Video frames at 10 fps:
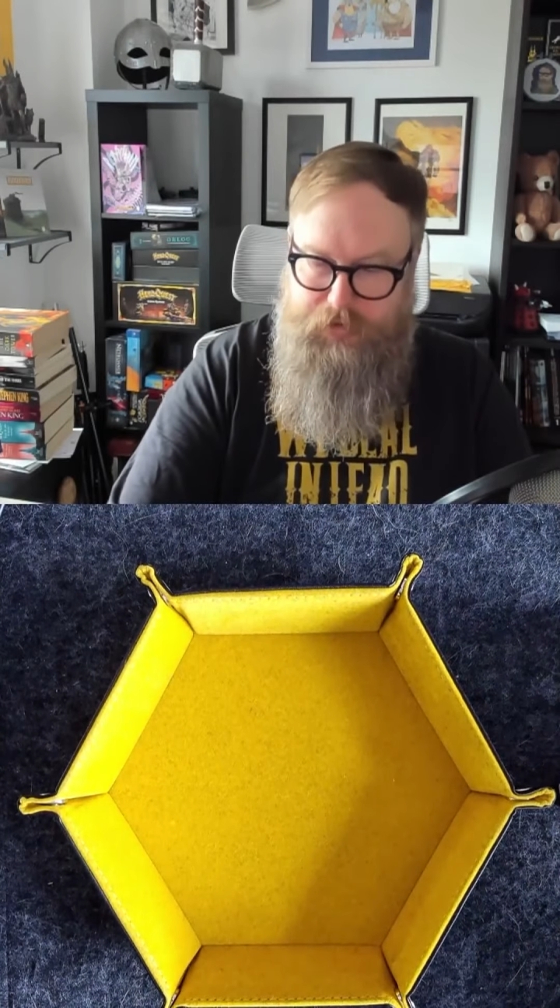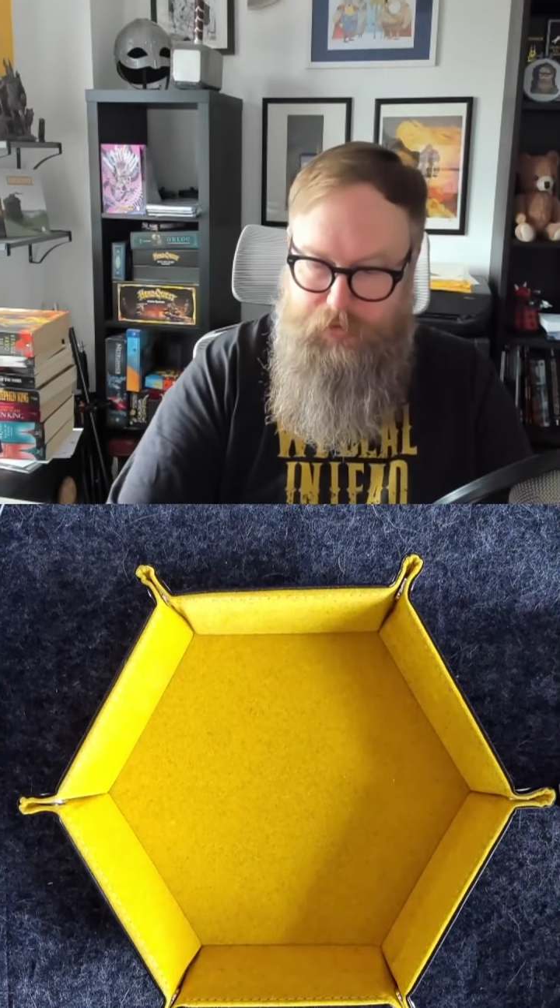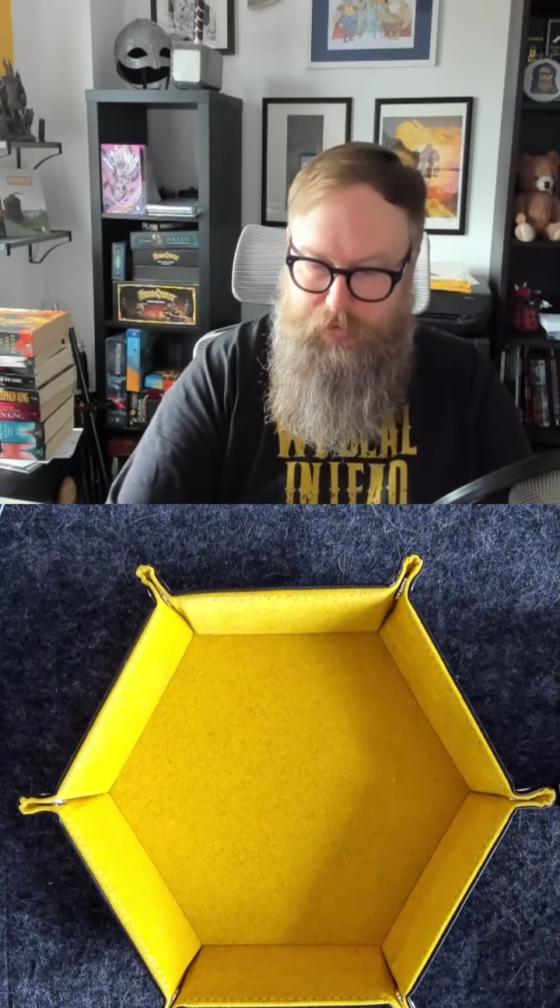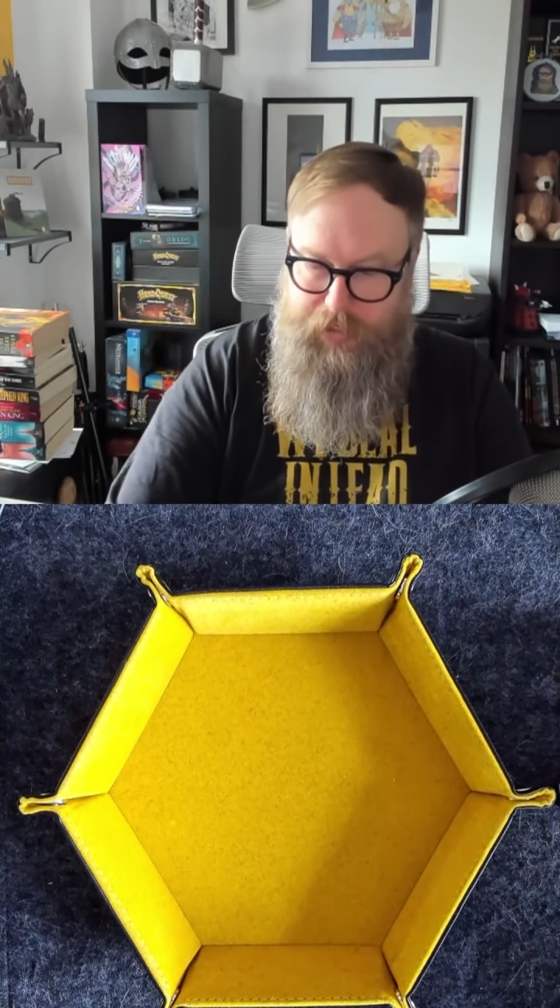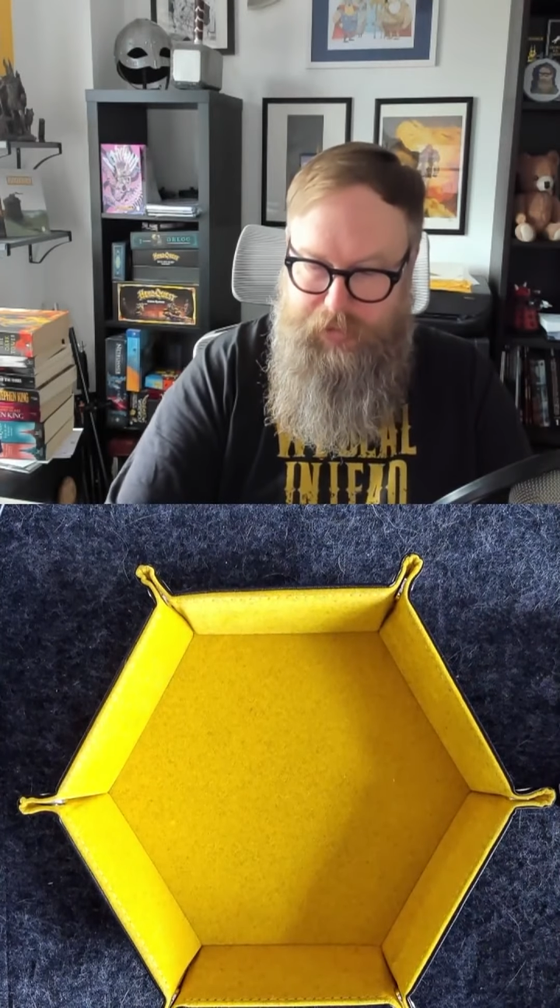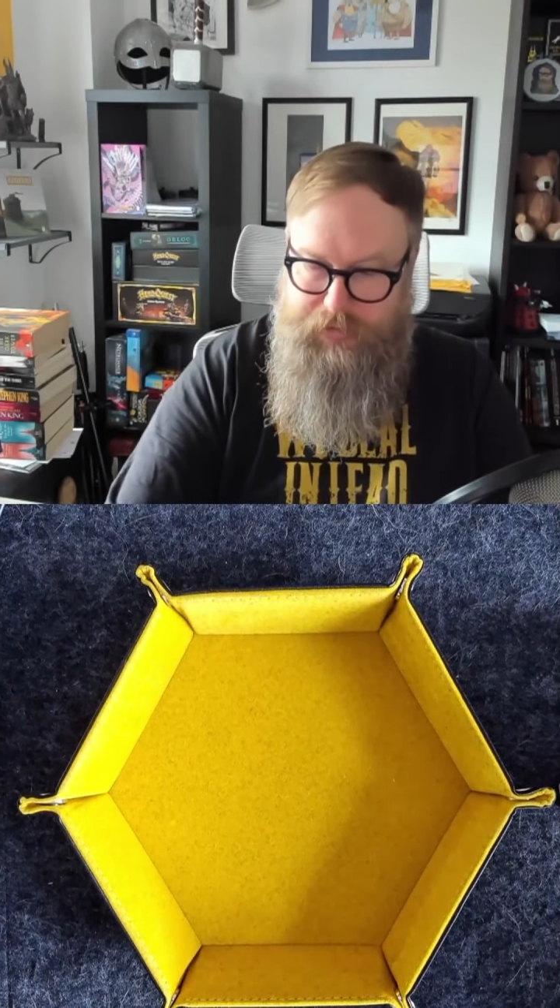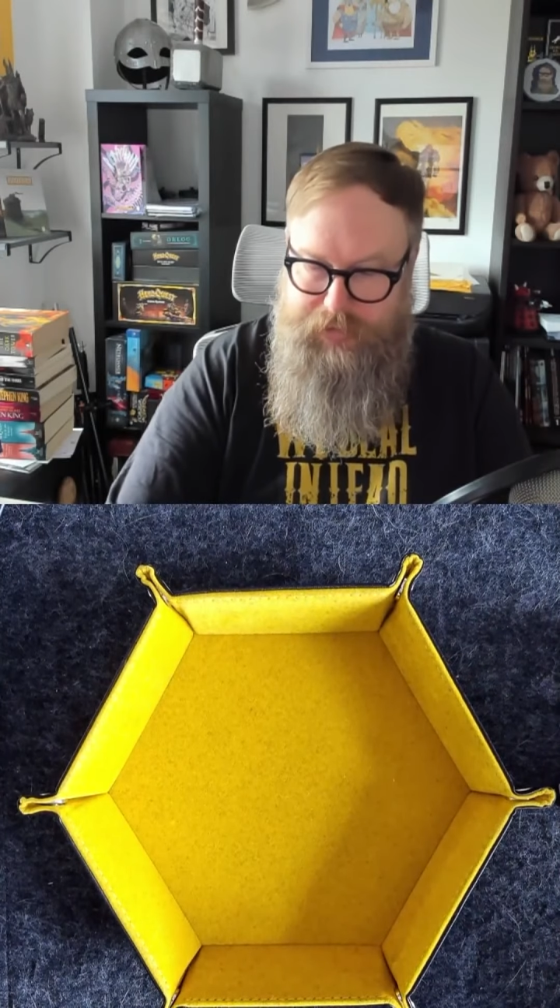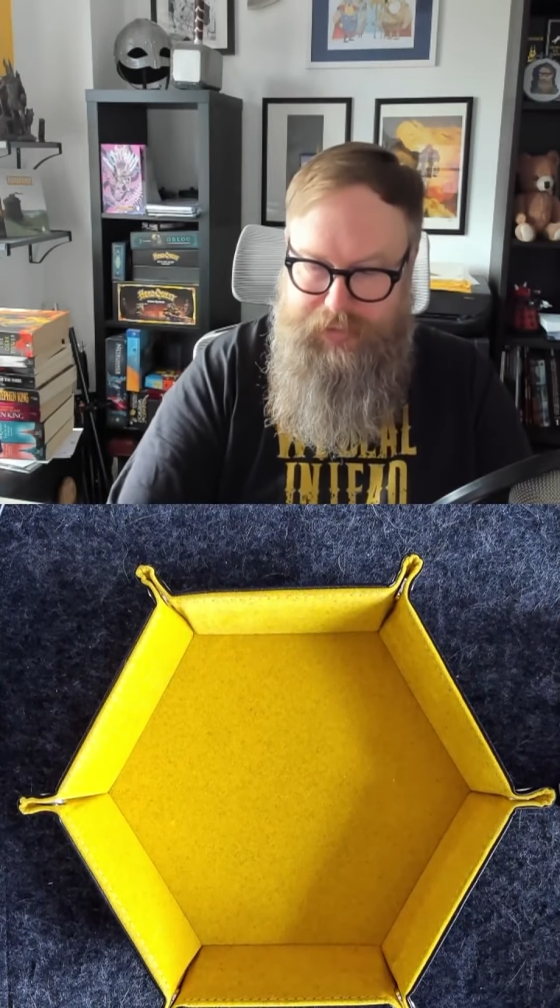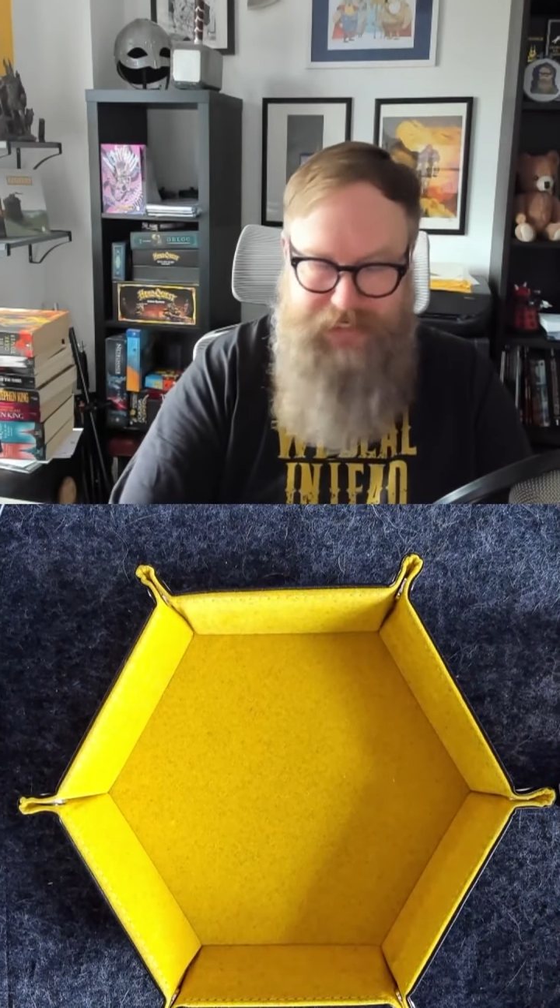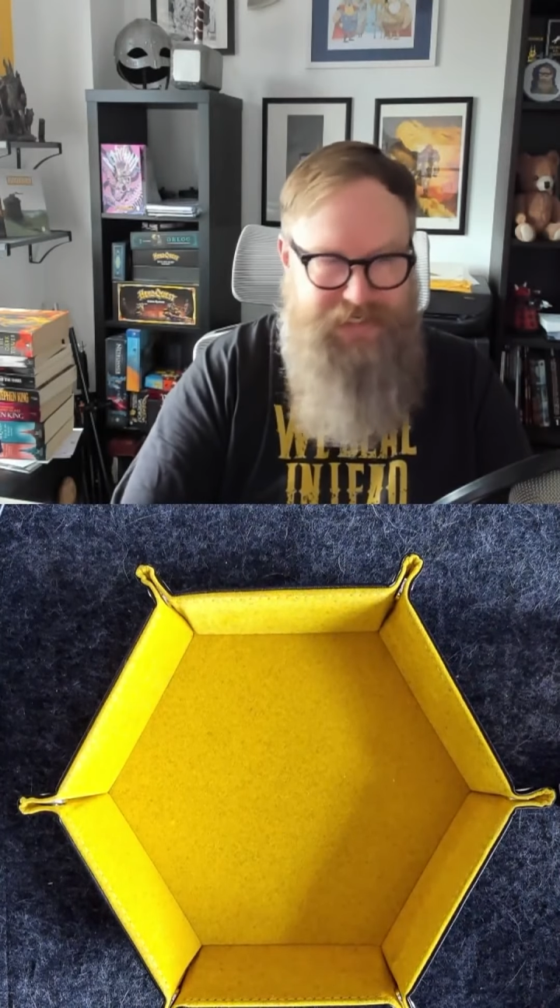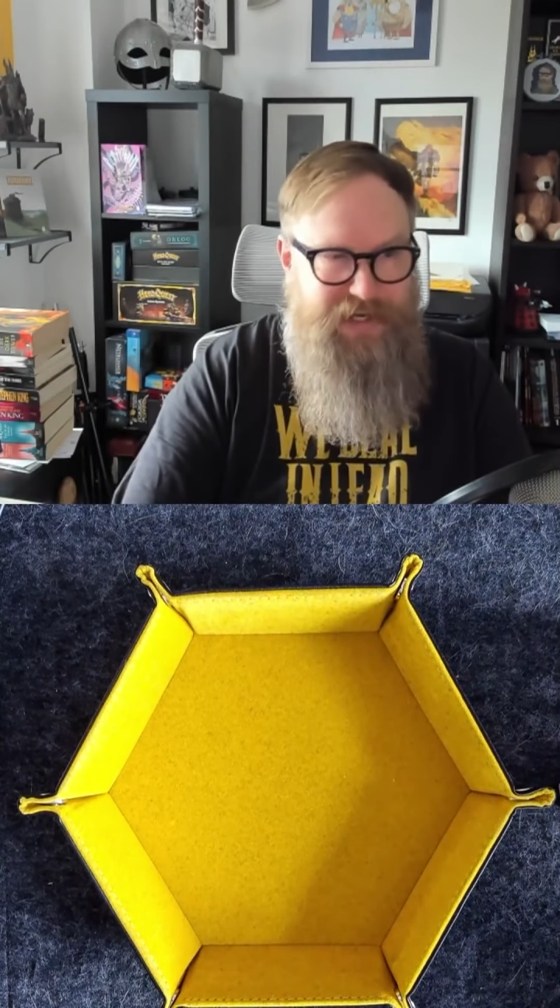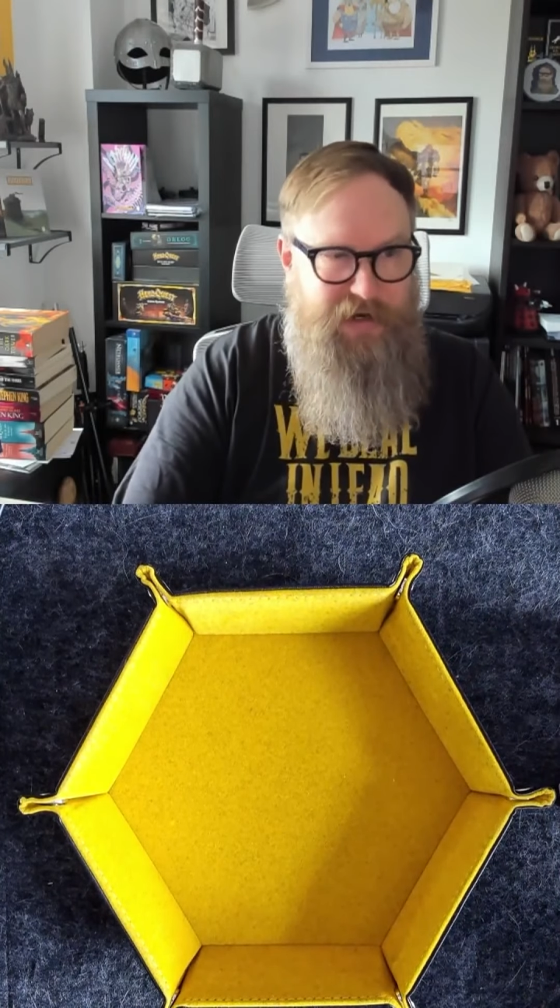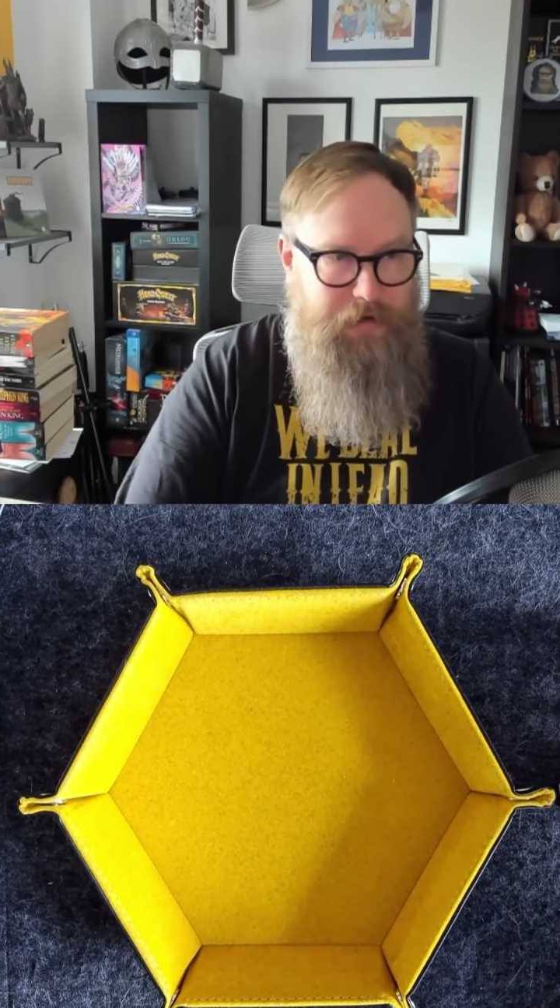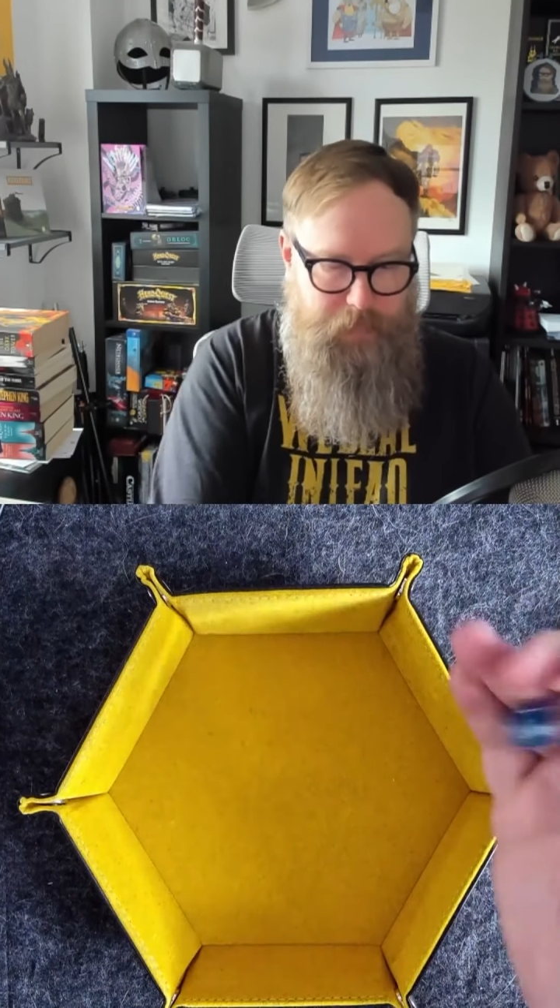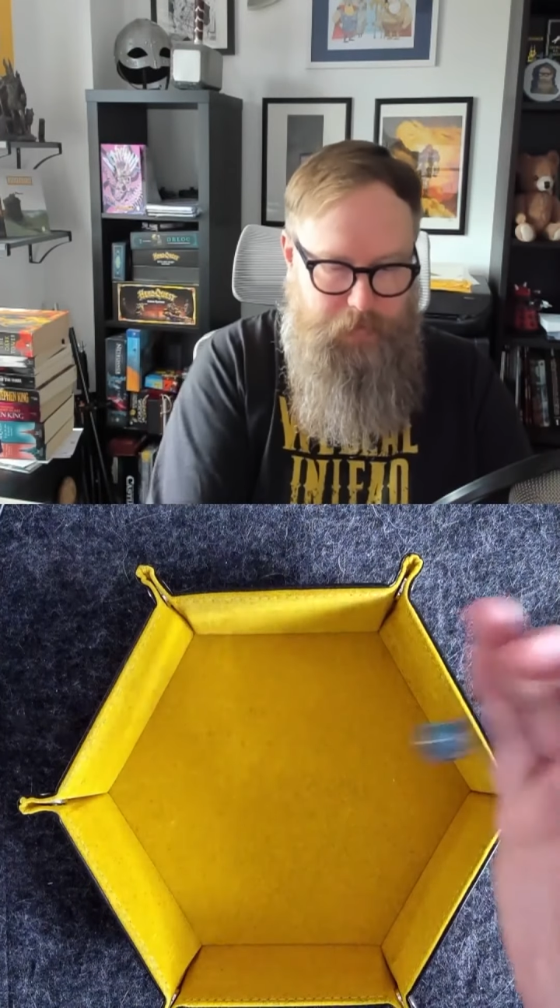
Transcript: So that is a D10.